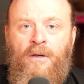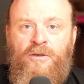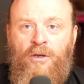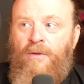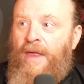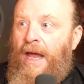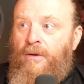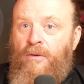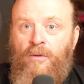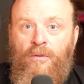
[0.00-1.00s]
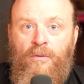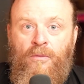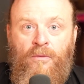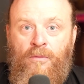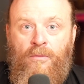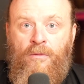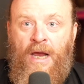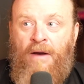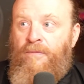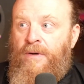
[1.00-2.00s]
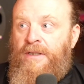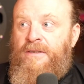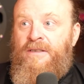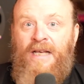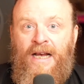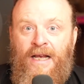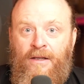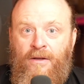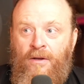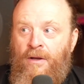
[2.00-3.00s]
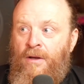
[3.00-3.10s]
so that every second